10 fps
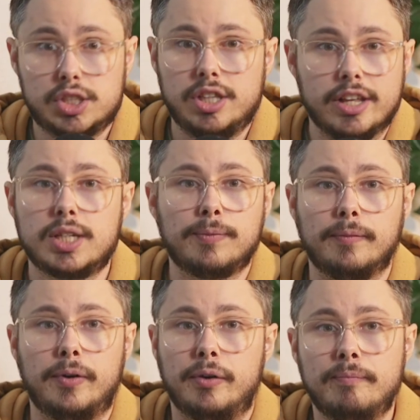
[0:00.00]
the Super
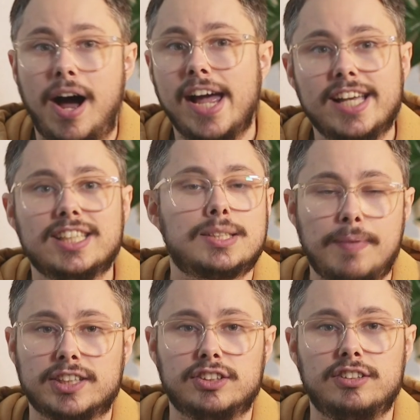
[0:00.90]
Bowl, my
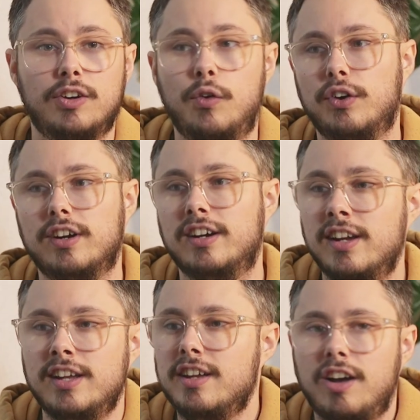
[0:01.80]
special, or
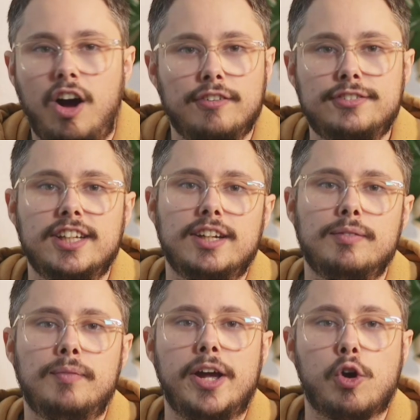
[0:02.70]
often
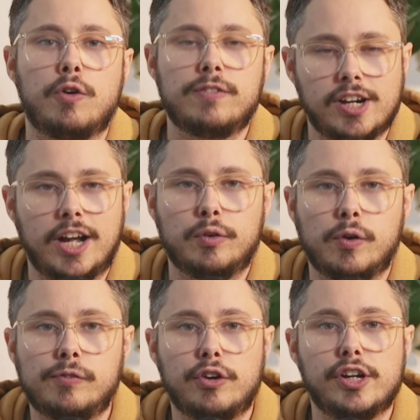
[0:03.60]
my girlfriend and I were
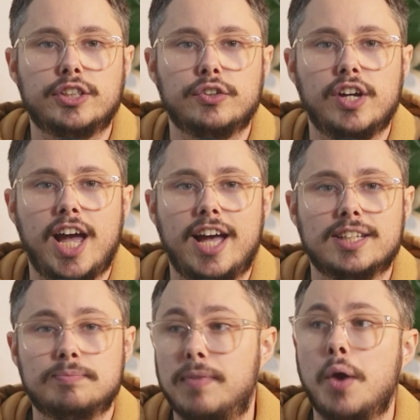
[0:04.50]
referring to it
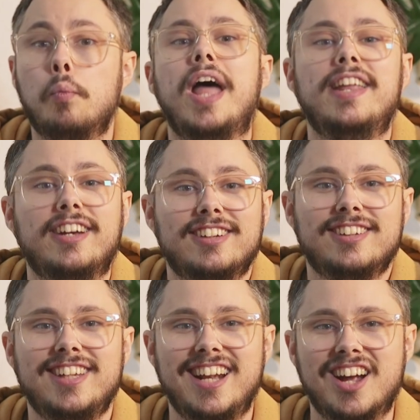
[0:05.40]
as my wedding,
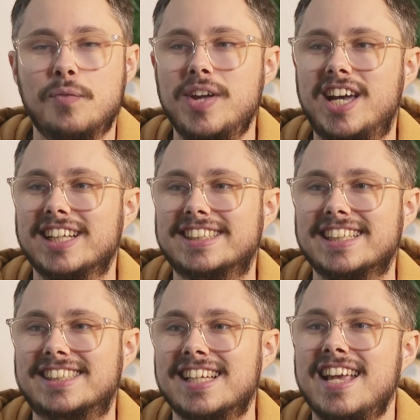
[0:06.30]
because
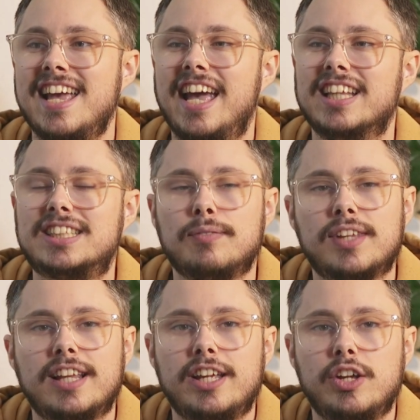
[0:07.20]
it's
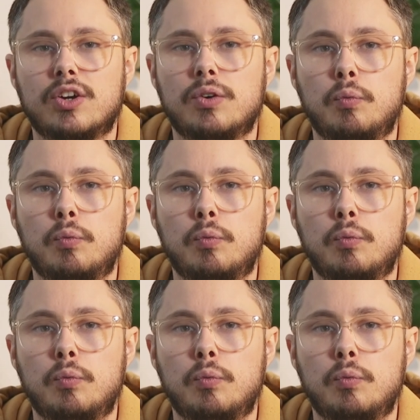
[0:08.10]
something that you're